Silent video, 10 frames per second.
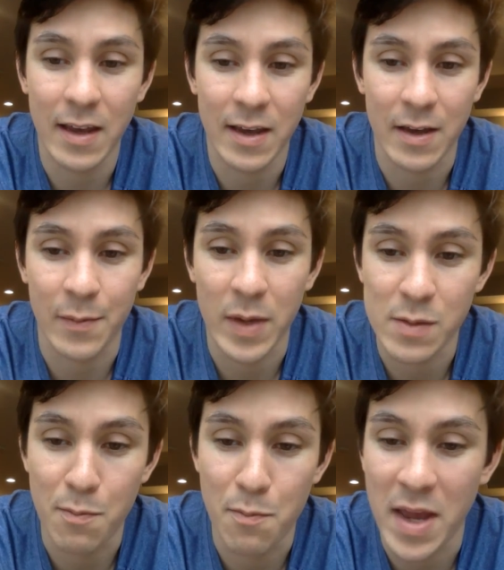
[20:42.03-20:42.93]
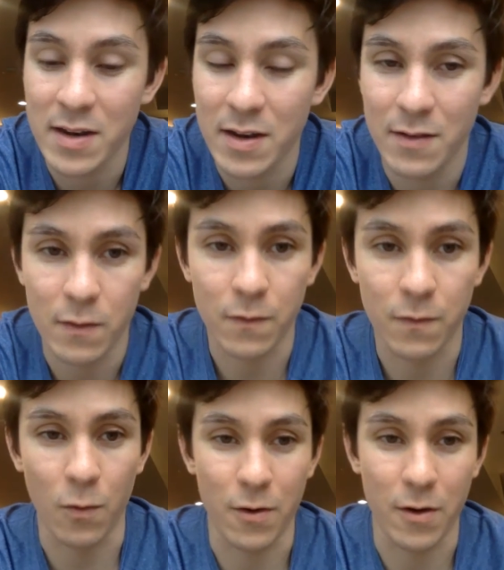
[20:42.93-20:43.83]
It's meant
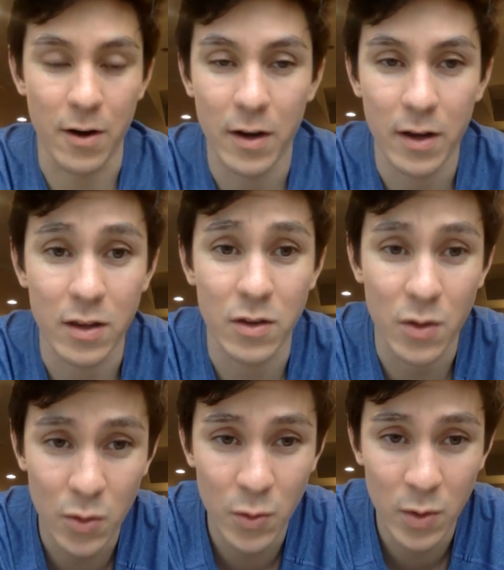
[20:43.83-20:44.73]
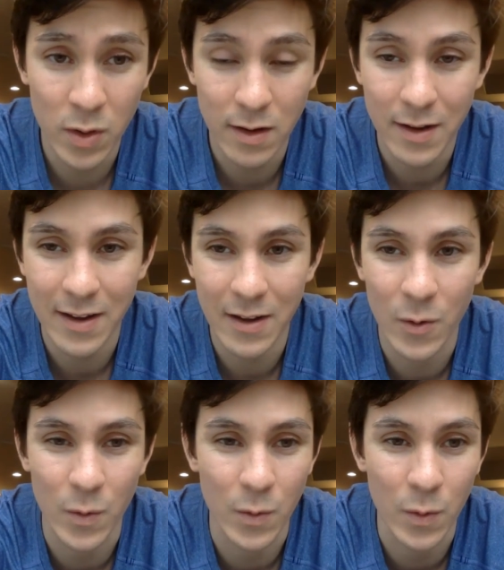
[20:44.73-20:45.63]
for you
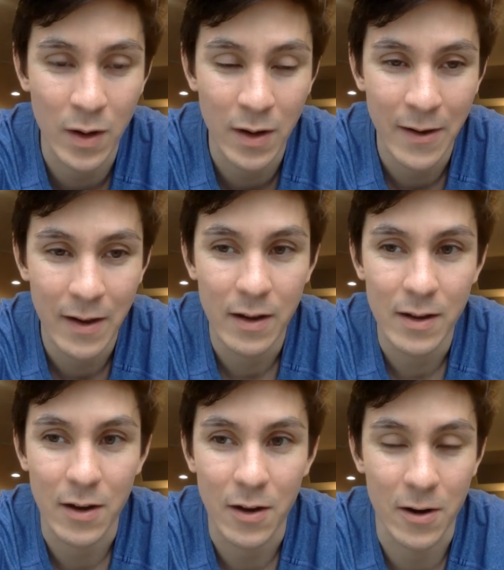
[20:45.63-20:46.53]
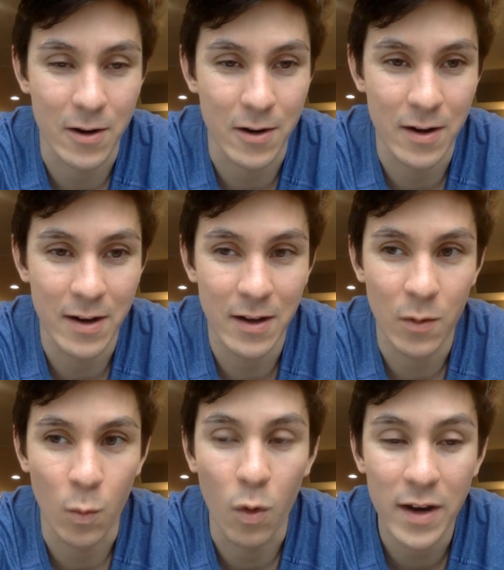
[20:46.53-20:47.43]
who are
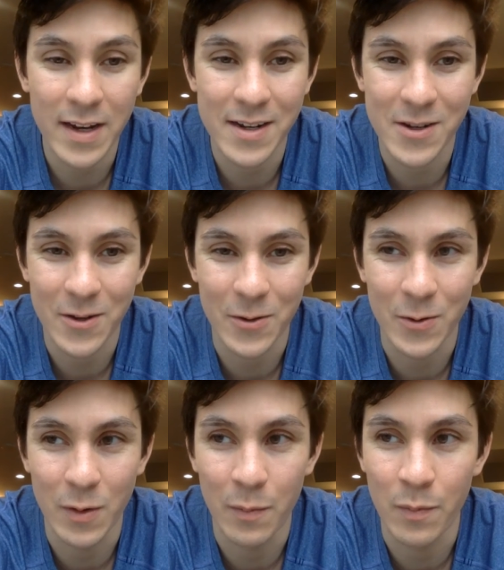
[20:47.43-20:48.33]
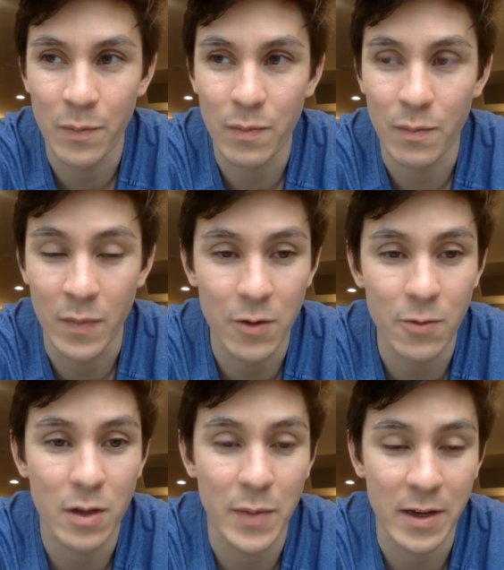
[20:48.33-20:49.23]
wanting to
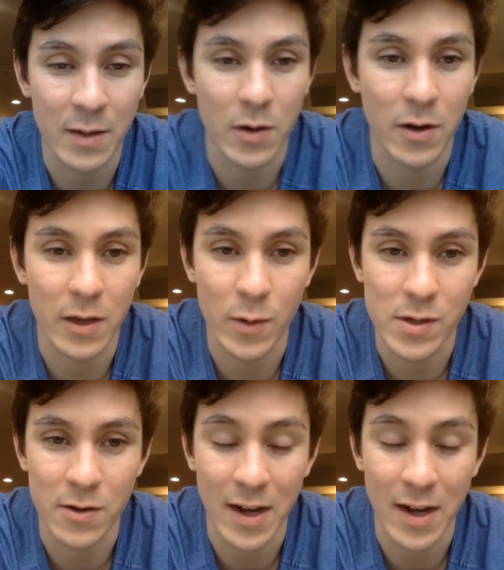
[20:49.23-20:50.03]
literally become a hockey wizard.